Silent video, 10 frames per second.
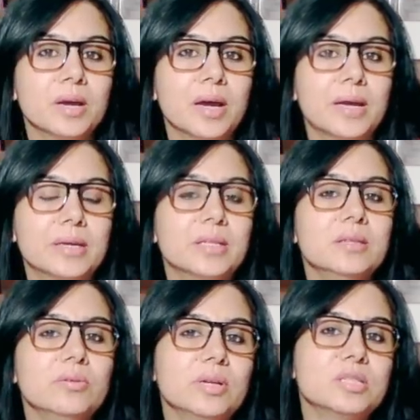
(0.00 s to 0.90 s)
And in
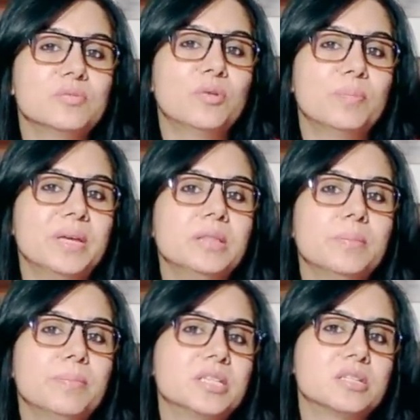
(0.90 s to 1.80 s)
the race for being the
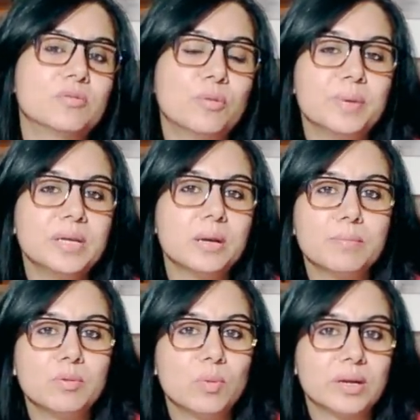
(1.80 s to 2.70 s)
best, for being
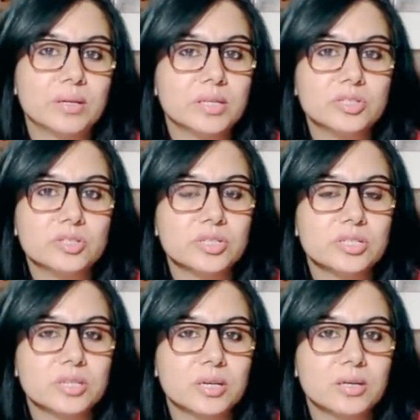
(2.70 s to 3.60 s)
number one in
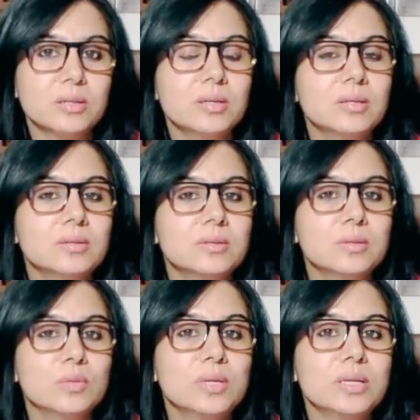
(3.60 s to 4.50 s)
Jyeshtha,
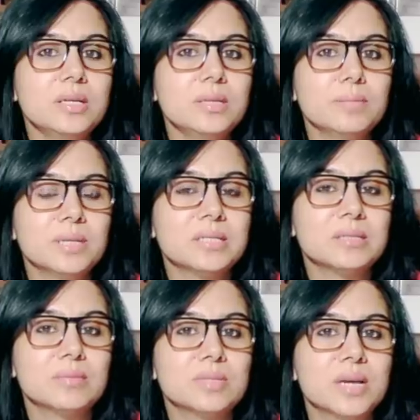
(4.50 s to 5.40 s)
we may
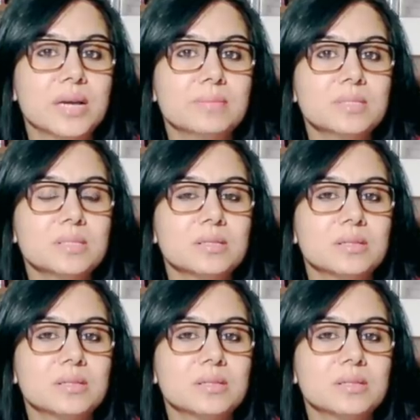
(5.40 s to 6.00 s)
sometimes